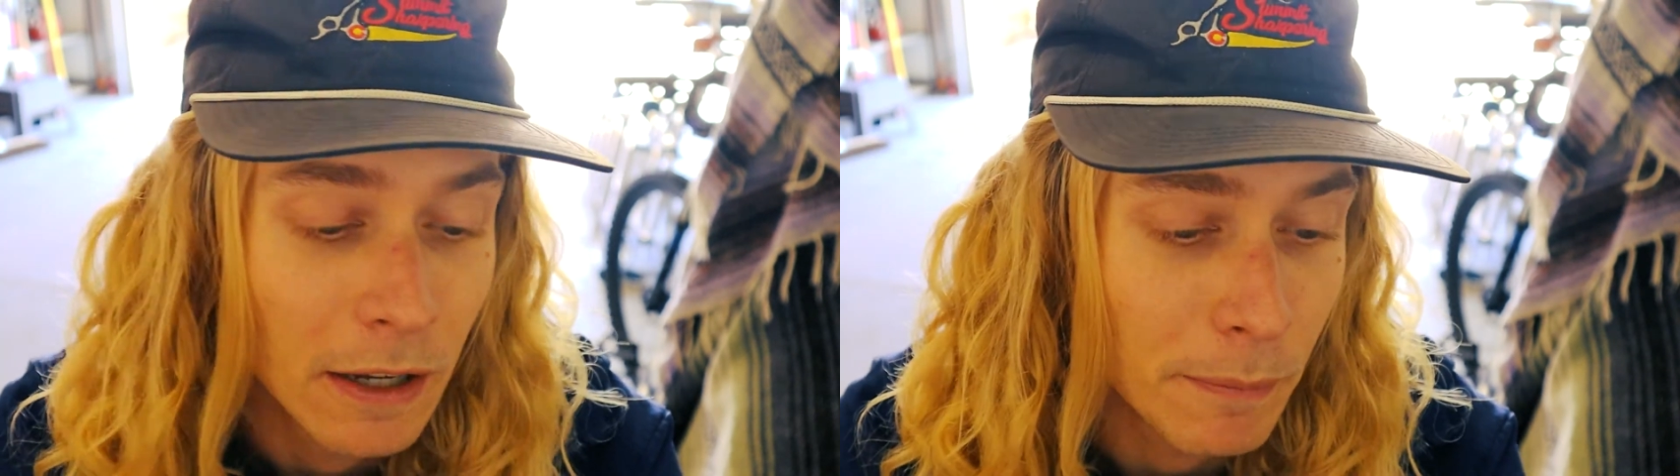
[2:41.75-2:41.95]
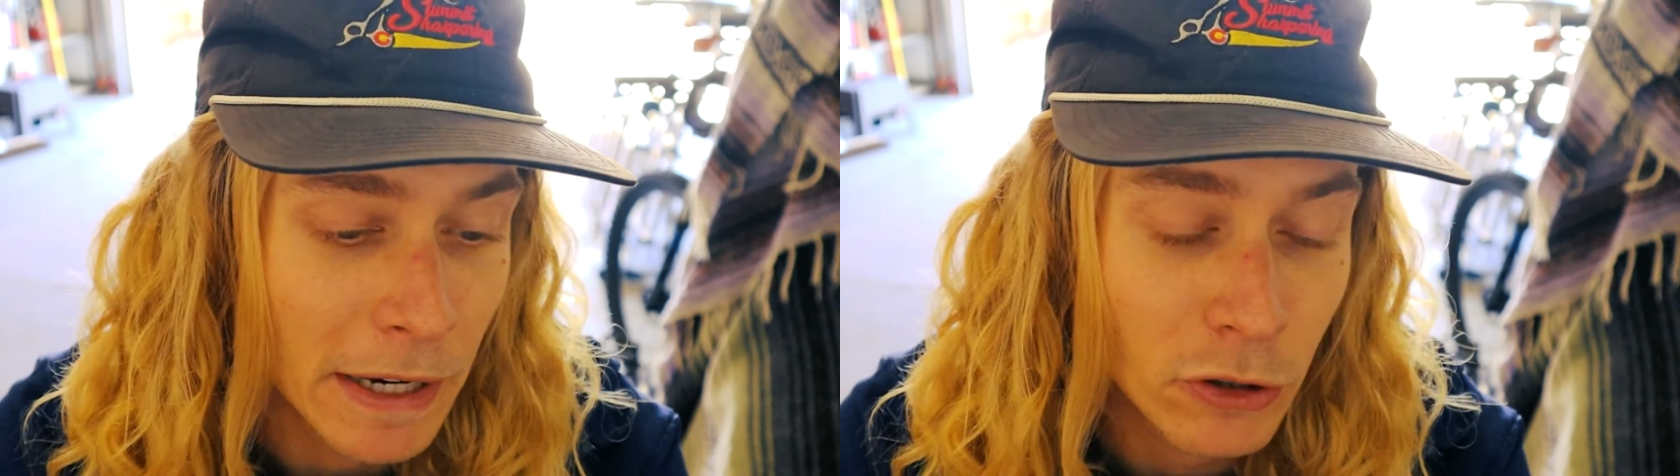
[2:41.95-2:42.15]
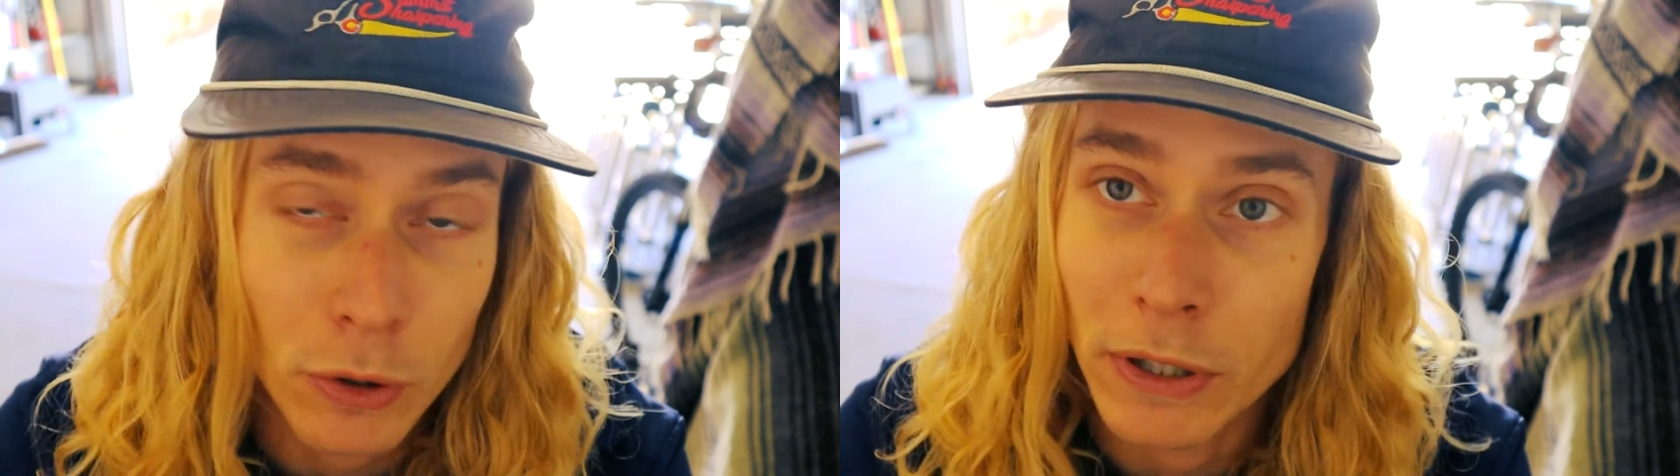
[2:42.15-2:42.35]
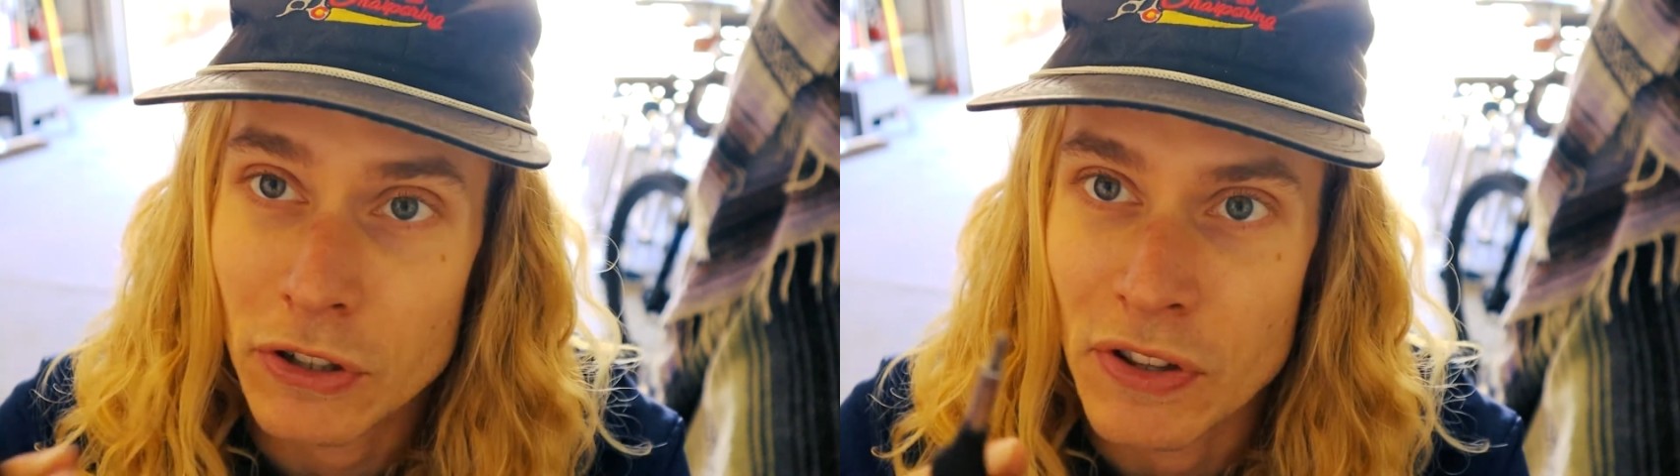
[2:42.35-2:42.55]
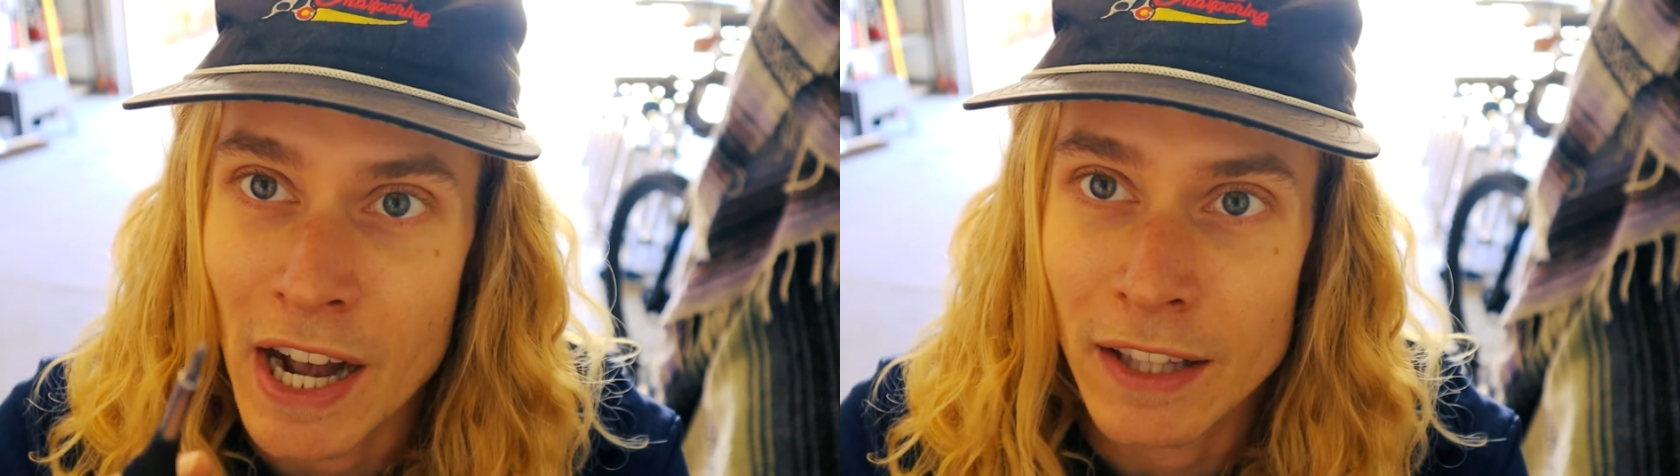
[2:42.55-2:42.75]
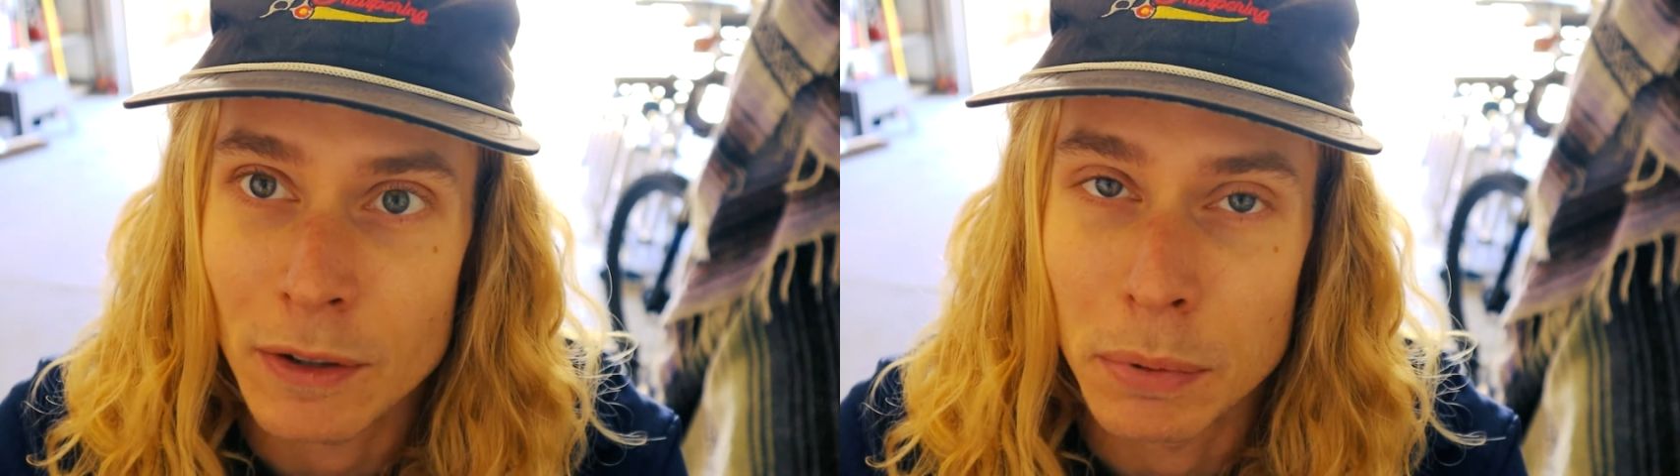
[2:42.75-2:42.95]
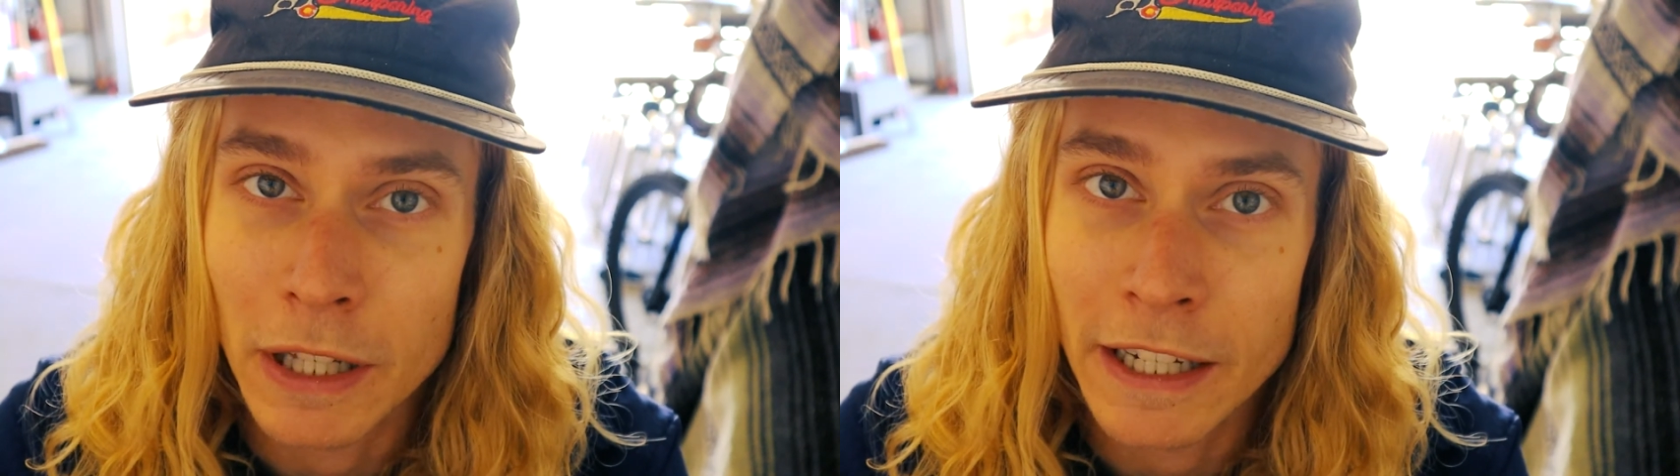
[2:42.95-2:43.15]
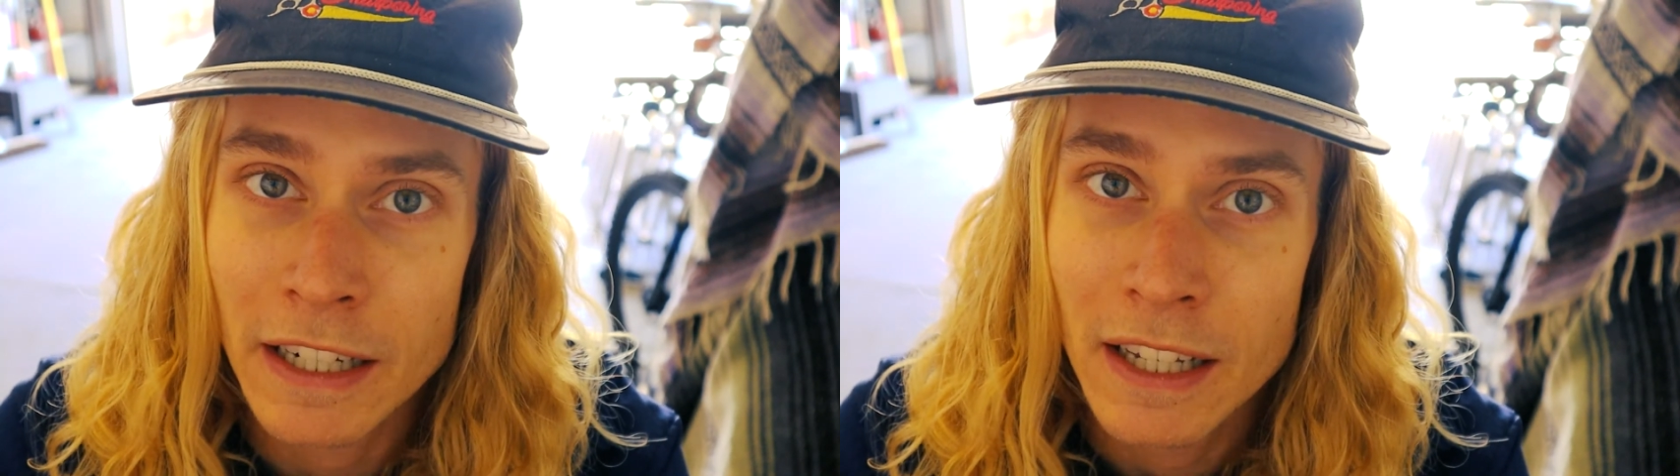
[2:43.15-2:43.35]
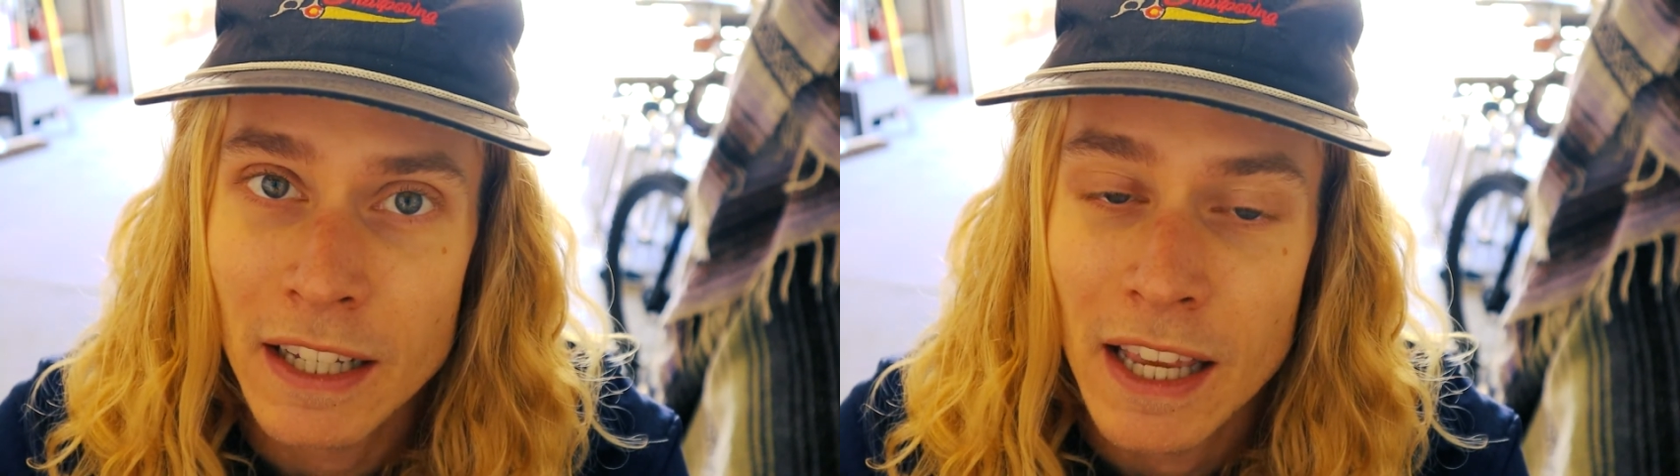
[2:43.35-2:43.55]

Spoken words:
make sure it's not the blade,